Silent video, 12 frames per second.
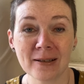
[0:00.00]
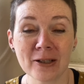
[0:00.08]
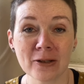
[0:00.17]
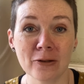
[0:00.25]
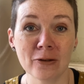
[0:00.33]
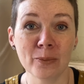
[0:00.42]

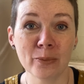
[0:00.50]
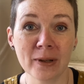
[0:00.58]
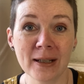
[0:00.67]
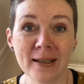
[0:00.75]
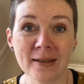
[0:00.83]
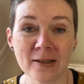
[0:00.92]
saw a
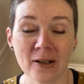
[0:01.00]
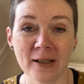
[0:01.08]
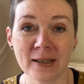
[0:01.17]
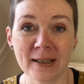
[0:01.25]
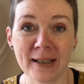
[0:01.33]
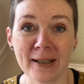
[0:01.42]
brilliant
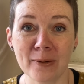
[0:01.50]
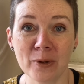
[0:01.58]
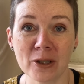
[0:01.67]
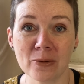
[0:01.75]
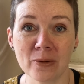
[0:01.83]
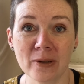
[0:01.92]
idea,
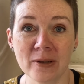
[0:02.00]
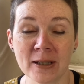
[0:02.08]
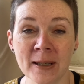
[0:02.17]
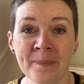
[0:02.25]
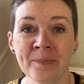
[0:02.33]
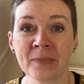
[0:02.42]
which was
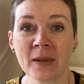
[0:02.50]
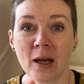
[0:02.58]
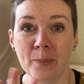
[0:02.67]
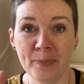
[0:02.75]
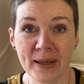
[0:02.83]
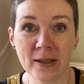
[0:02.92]
a
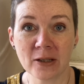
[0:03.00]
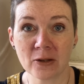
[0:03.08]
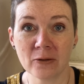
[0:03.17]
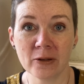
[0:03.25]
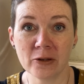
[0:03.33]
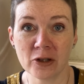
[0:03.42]
big
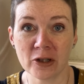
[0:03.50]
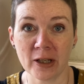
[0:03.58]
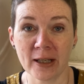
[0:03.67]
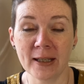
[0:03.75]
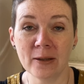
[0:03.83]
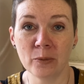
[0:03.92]

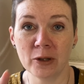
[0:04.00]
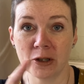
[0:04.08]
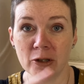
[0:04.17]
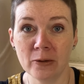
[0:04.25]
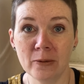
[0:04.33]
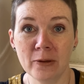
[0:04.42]
scrunchie which
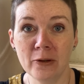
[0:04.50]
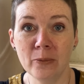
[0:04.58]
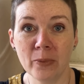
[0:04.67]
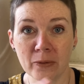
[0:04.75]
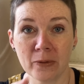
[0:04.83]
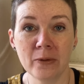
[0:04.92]
you loop
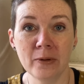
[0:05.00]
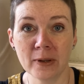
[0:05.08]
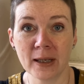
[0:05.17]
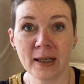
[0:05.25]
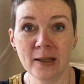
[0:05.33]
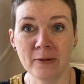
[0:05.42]
through your
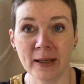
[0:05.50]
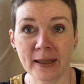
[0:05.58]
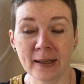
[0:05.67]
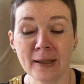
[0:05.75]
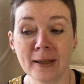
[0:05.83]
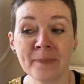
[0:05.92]
key
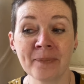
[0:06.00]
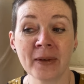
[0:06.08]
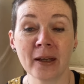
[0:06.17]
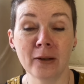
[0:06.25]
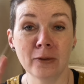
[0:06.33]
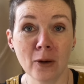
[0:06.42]
ring,
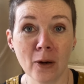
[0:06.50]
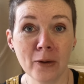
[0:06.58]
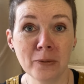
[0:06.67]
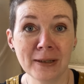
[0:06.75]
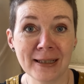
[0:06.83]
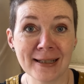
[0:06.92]
and not
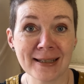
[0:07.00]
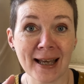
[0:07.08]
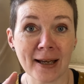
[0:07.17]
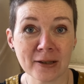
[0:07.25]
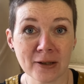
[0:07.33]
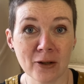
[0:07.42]
only is
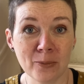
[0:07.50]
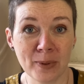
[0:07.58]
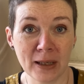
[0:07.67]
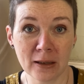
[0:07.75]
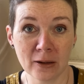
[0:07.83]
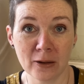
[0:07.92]
that so
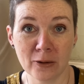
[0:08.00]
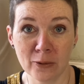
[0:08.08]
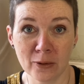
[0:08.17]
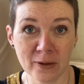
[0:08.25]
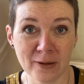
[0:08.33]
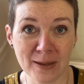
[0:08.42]
big that you
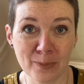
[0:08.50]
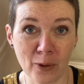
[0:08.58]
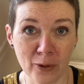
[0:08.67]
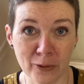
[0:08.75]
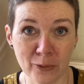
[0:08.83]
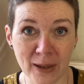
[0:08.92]
can spot
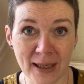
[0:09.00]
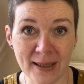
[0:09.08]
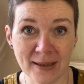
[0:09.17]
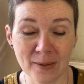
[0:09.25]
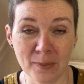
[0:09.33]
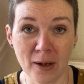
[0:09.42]
your keys a
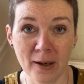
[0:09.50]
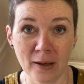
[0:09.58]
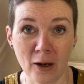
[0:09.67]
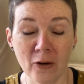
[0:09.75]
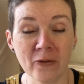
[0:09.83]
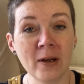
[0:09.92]
mile
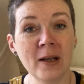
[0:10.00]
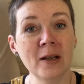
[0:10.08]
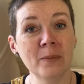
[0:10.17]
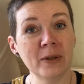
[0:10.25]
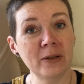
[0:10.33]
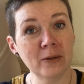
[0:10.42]
off,
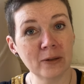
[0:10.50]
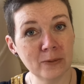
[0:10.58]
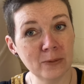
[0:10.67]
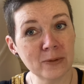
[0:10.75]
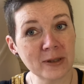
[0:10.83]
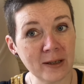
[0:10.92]
but you can
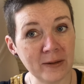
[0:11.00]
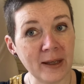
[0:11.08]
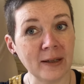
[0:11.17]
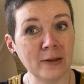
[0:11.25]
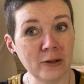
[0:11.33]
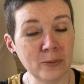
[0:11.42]
also
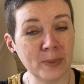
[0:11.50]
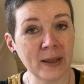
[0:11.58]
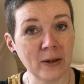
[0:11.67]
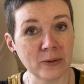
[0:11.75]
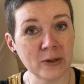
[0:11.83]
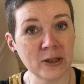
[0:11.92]
then loop it
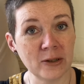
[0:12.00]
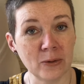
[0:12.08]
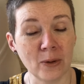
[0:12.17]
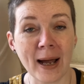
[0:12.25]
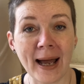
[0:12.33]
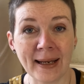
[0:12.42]
onto your
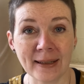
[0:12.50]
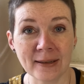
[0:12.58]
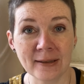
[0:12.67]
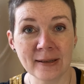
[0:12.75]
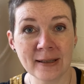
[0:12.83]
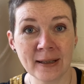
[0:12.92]
hand